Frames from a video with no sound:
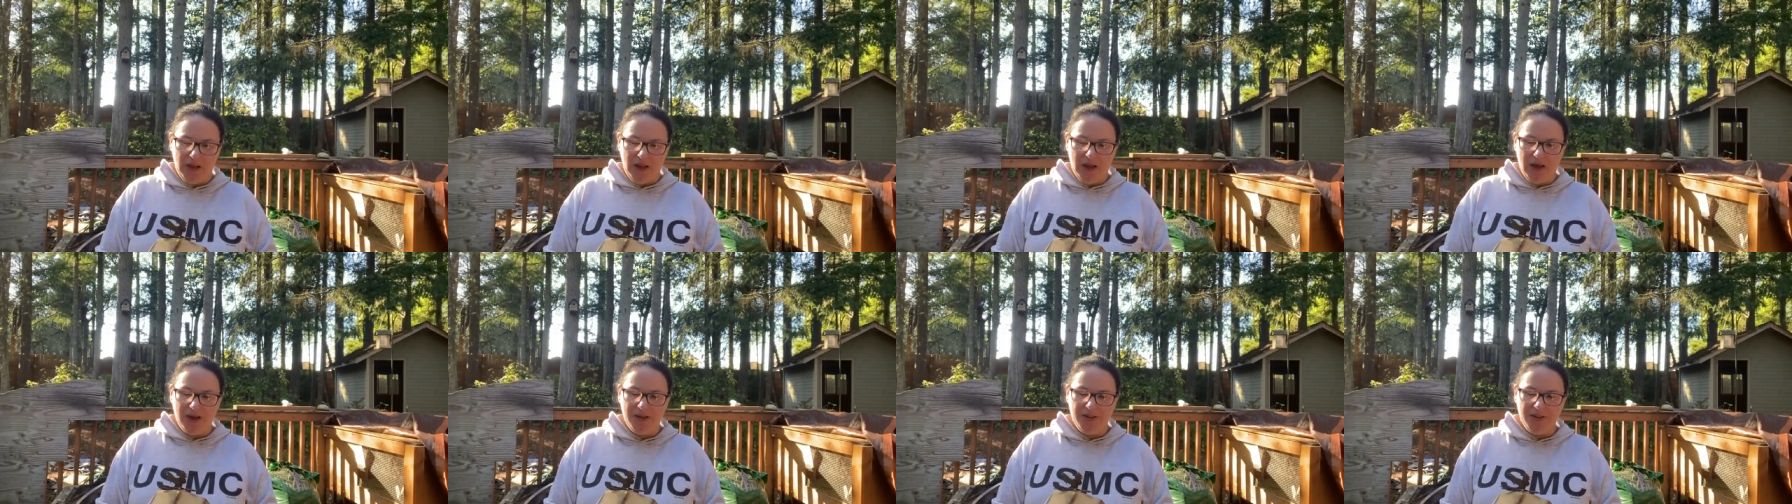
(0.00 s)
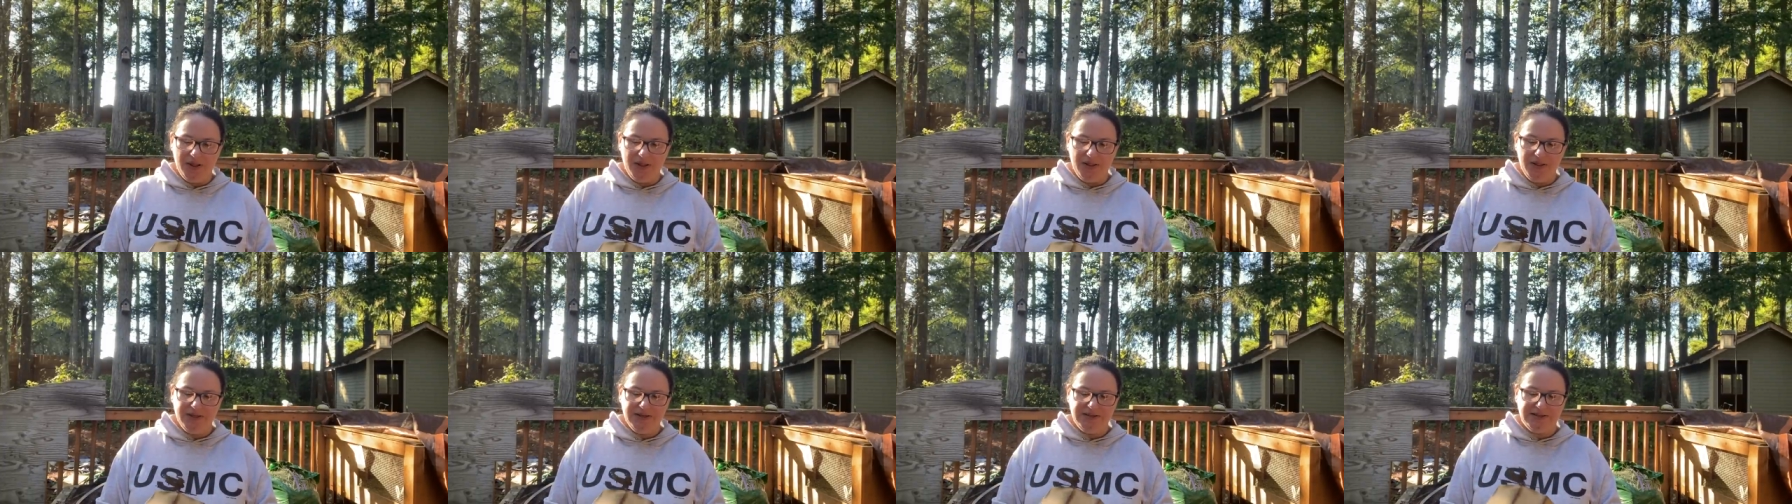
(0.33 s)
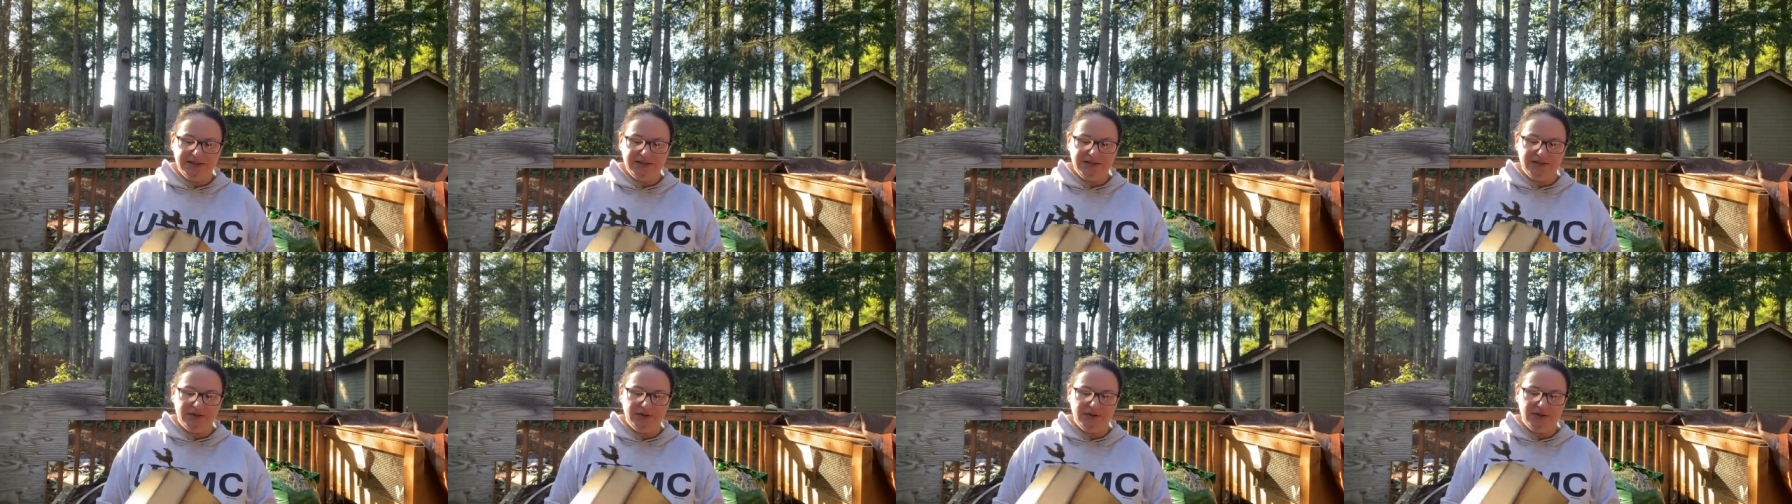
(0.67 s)
and then this
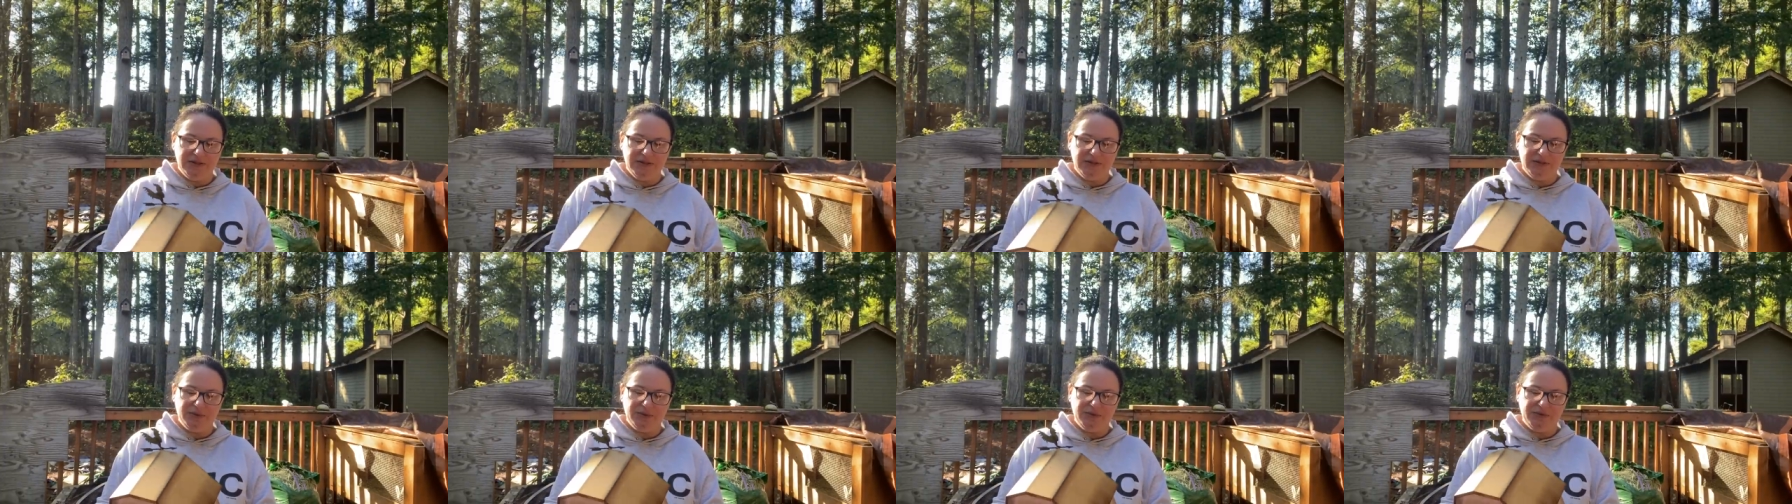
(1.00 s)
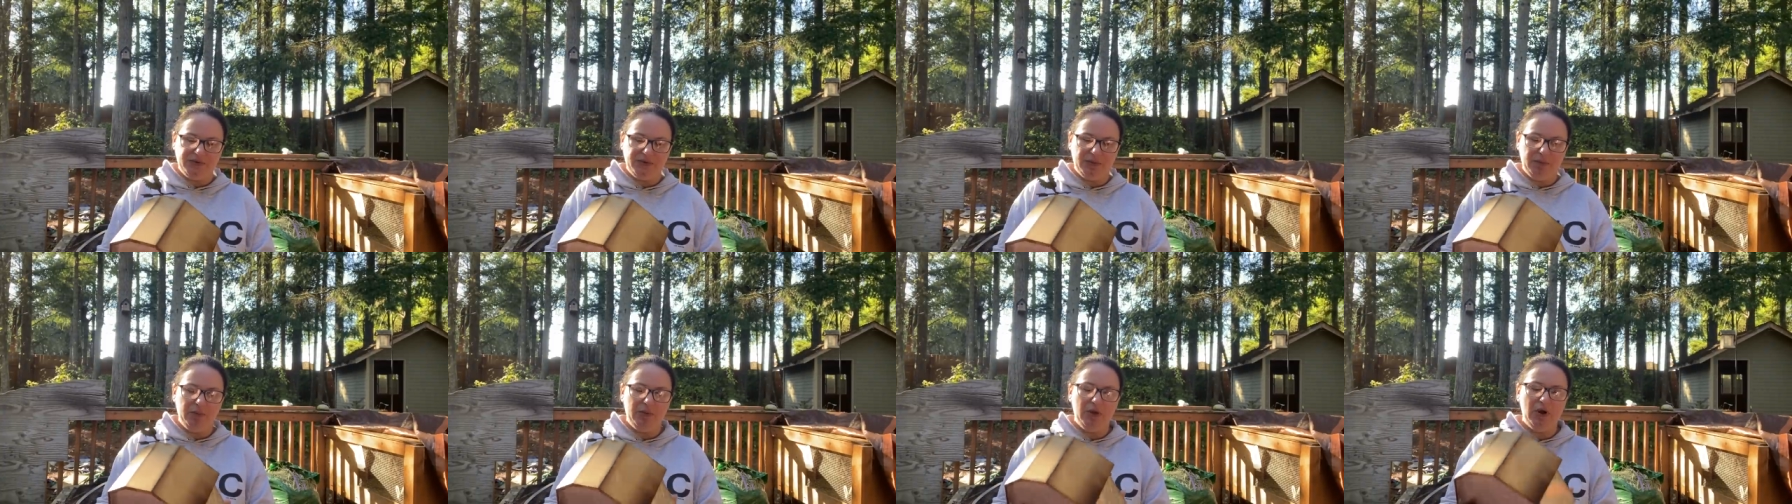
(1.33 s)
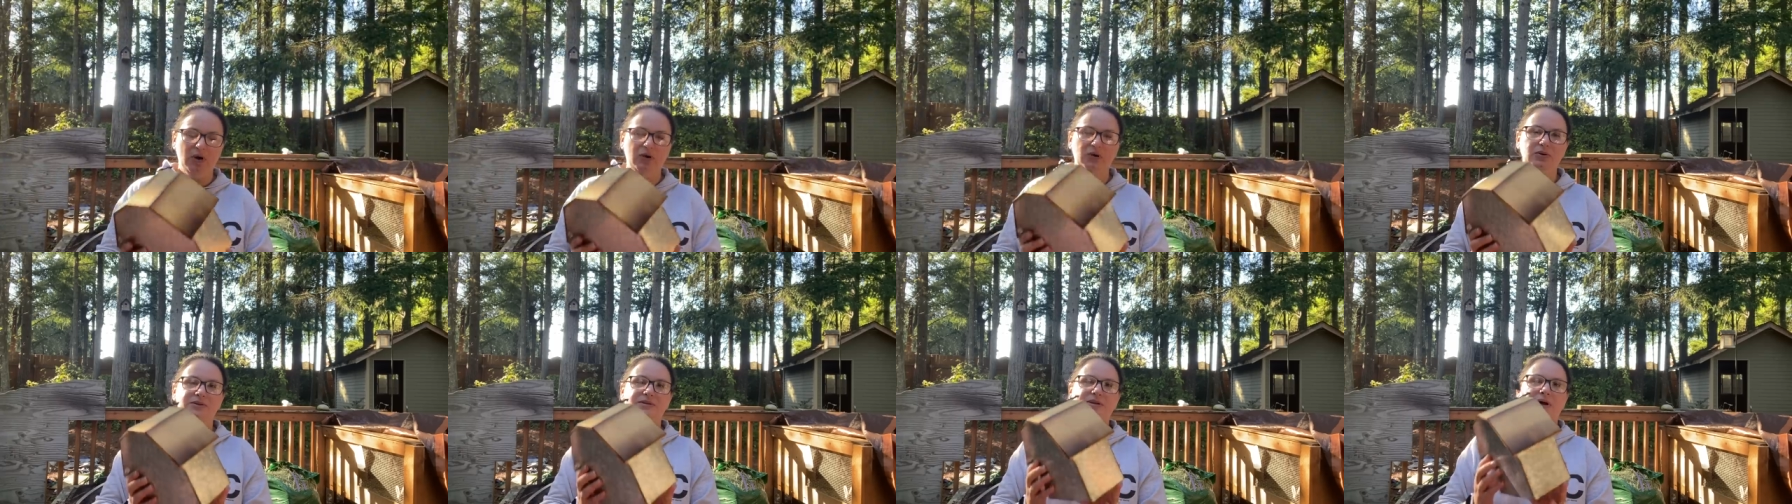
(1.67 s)
is this was from
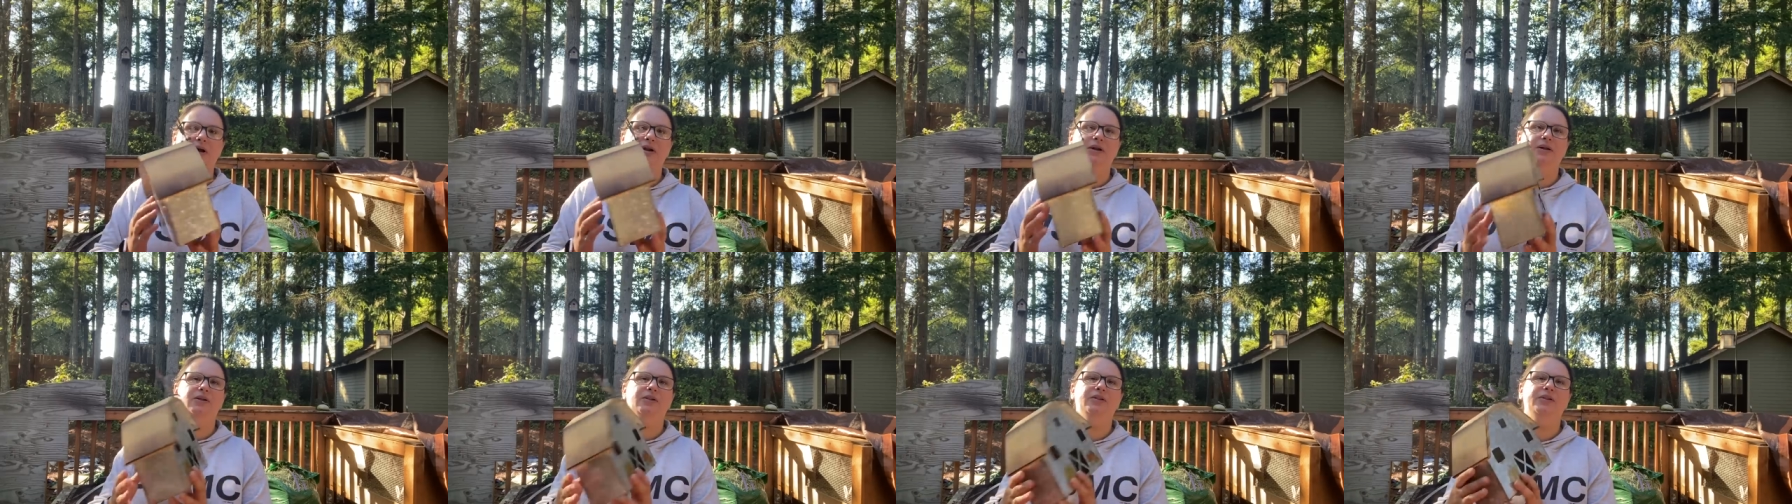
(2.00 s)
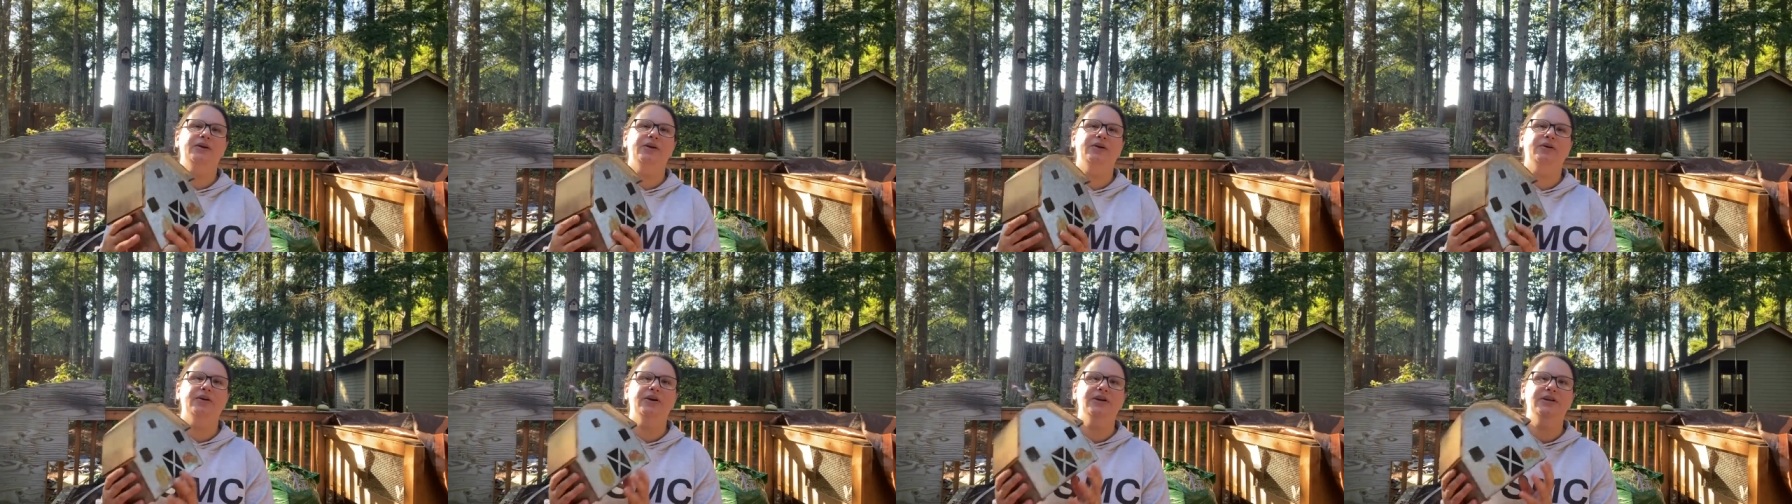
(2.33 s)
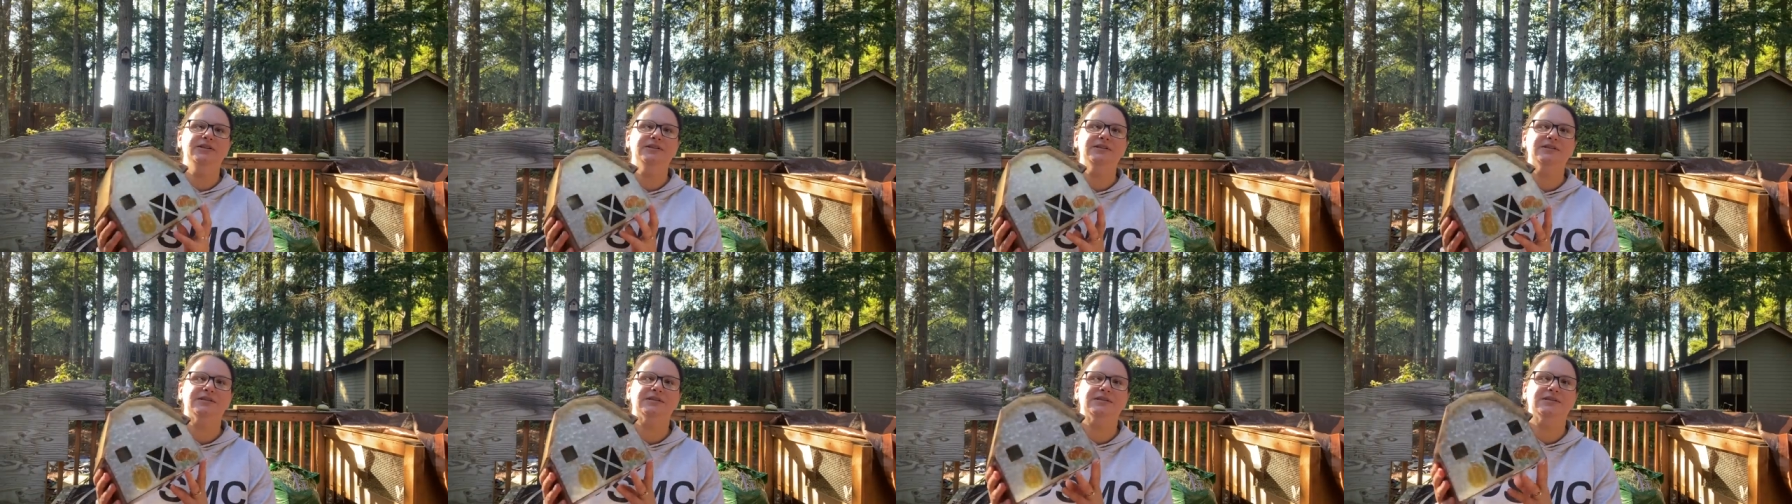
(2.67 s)
Lowe's on
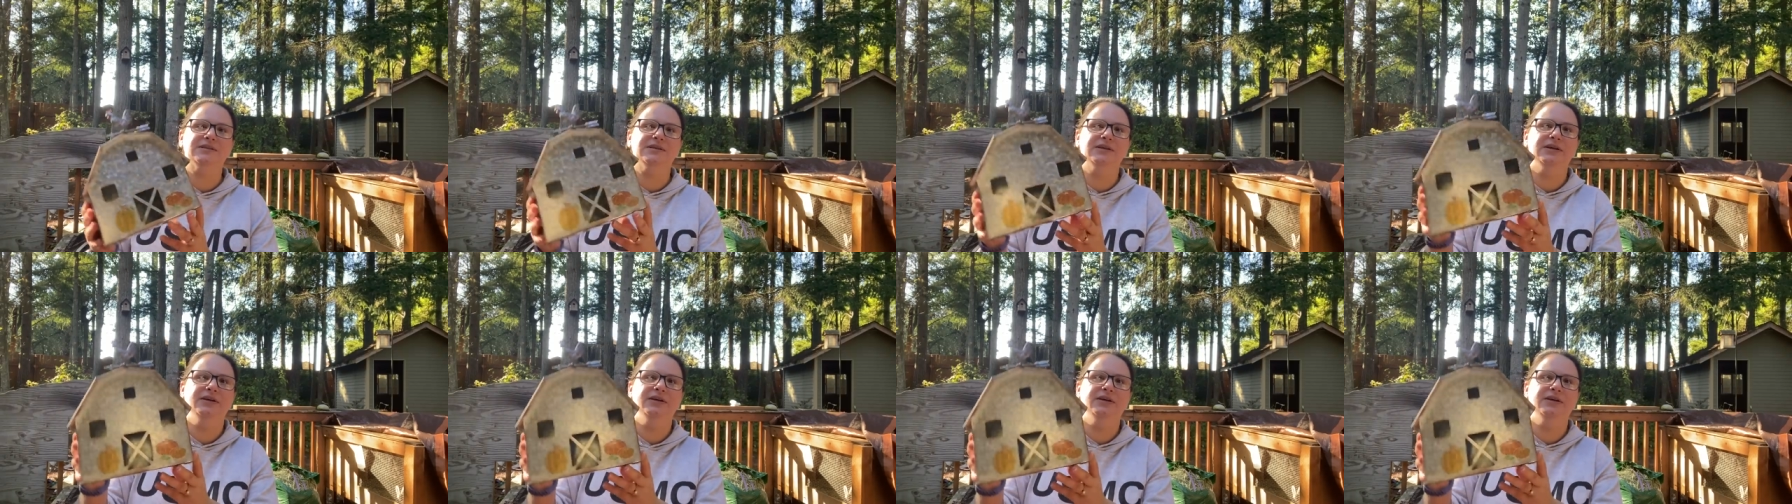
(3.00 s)
clearance